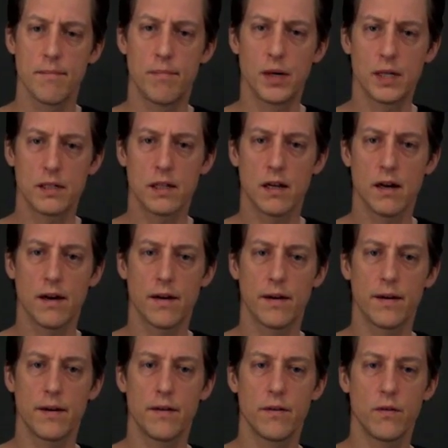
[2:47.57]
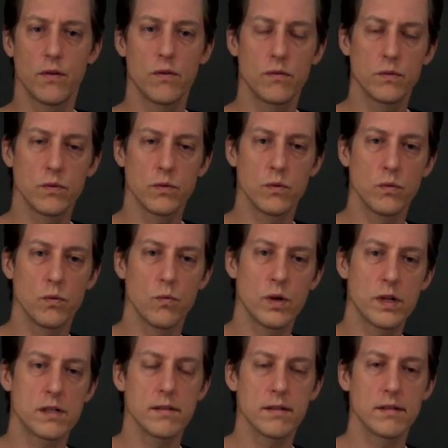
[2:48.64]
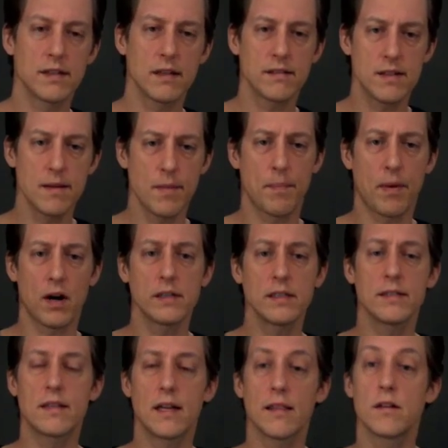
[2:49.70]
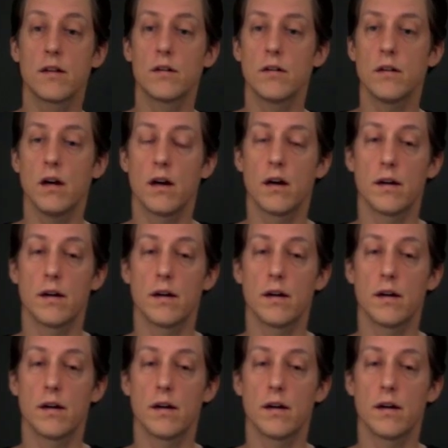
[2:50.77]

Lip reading: But what sets them apart is that they're